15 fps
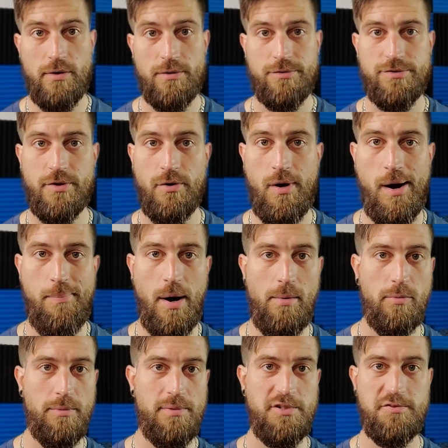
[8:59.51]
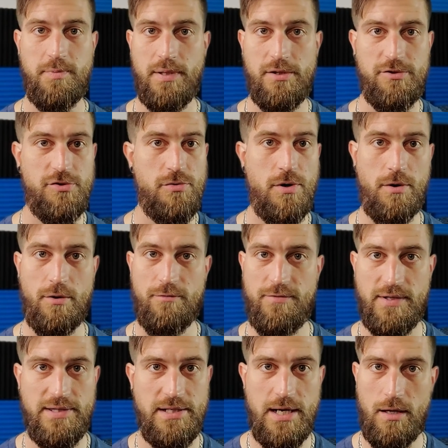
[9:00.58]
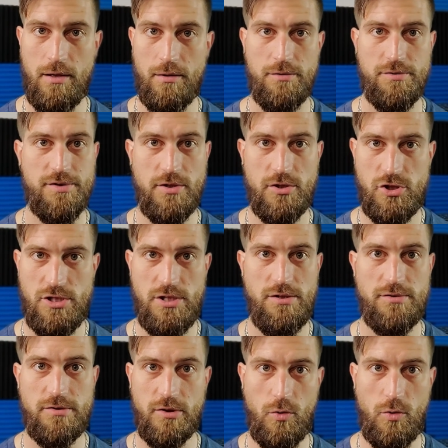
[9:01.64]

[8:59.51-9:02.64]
So I probably spent $250 on sheets and